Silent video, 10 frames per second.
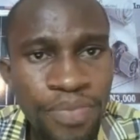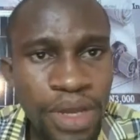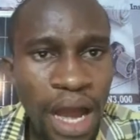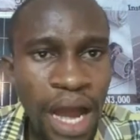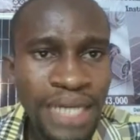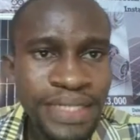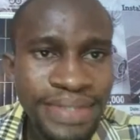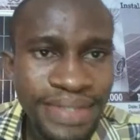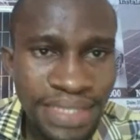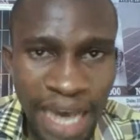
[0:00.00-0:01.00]
and
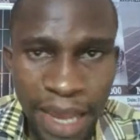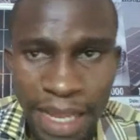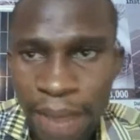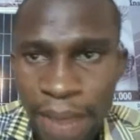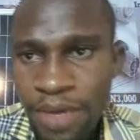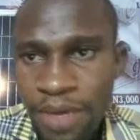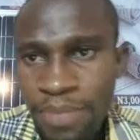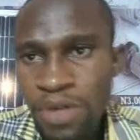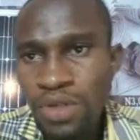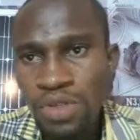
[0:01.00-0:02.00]
dynamic mirror
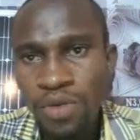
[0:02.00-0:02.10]
tool.